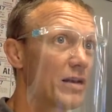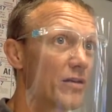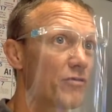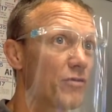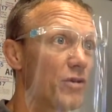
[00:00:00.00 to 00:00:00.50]
They're
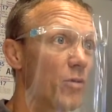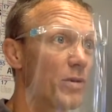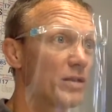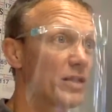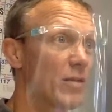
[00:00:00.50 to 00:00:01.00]
making it through
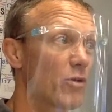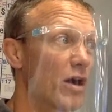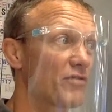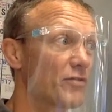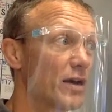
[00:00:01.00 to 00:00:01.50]
the openings a
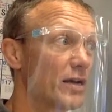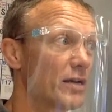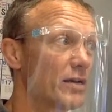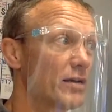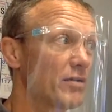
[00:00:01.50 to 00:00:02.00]
lot more often,
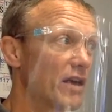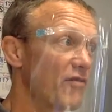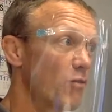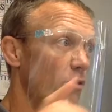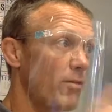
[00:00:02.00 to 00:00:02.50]
right?
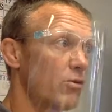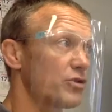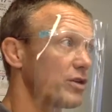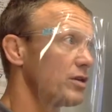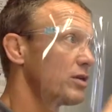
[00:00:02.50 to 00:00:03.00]
They have more
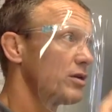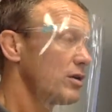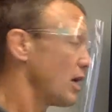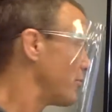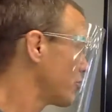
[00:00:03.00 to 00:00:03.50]

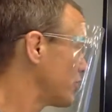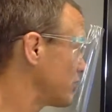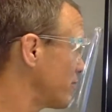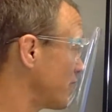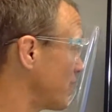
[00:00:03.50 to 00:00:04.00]
motion, a
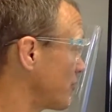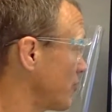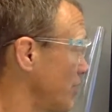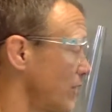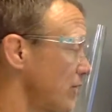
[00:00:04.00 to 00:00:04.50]
better chance of
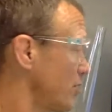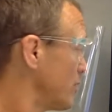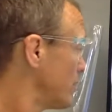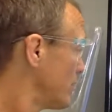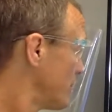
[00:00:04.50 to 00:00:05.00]
making it through there.